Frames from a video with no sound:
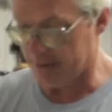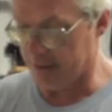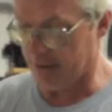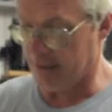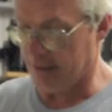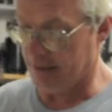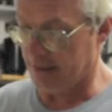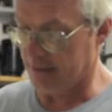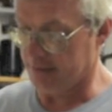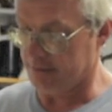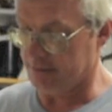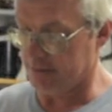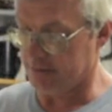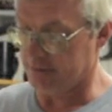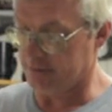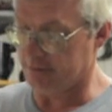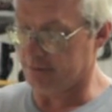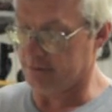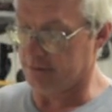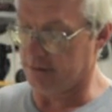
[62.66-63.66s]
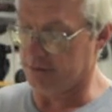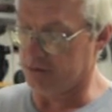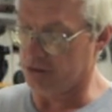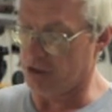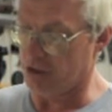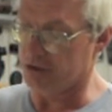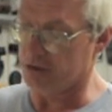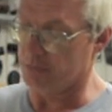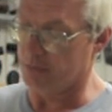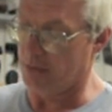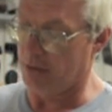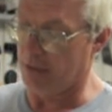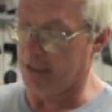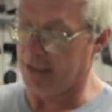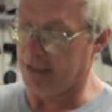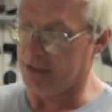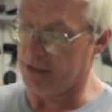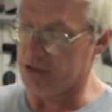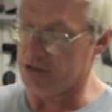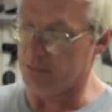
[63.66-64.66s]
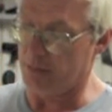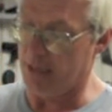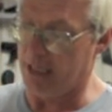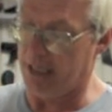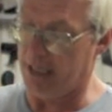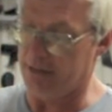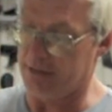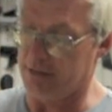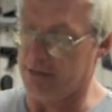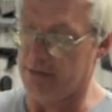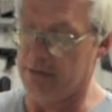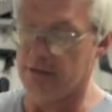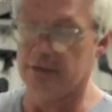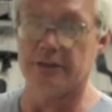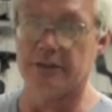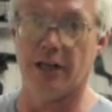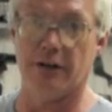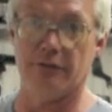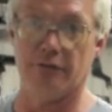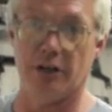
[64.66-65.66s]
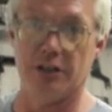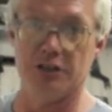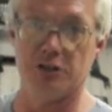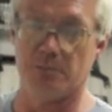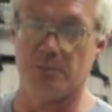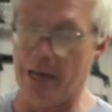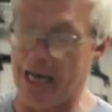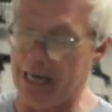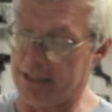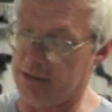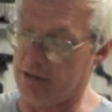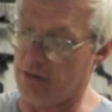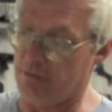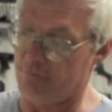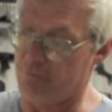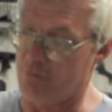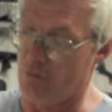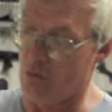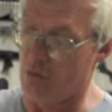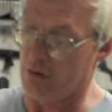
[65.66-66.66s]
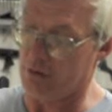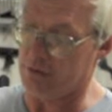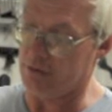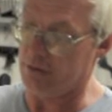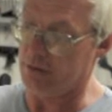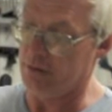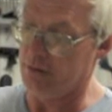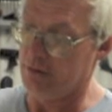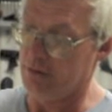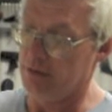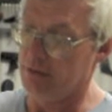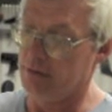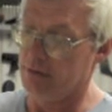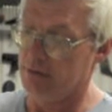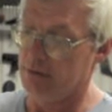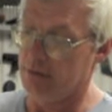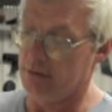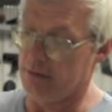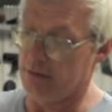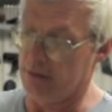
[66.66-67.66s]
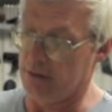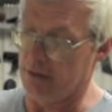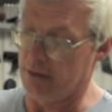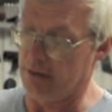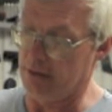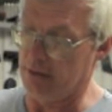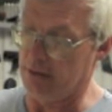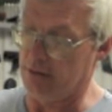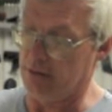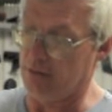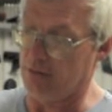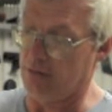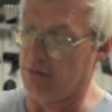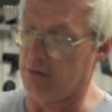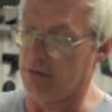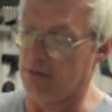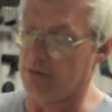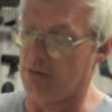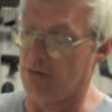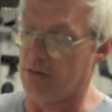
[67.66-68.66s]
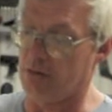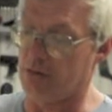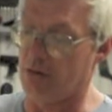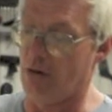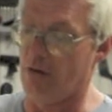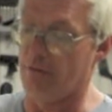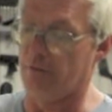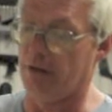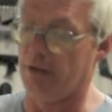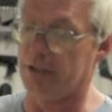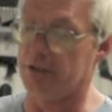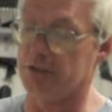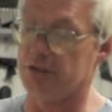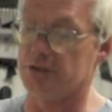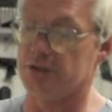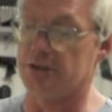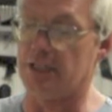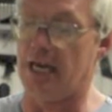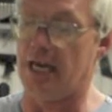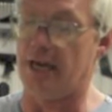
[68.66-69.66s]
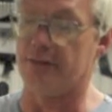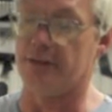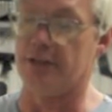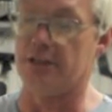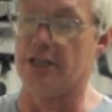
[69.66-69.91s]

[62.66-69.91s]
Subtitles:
the adjustable linkage made that runs back to the fork. Our curved linkages have the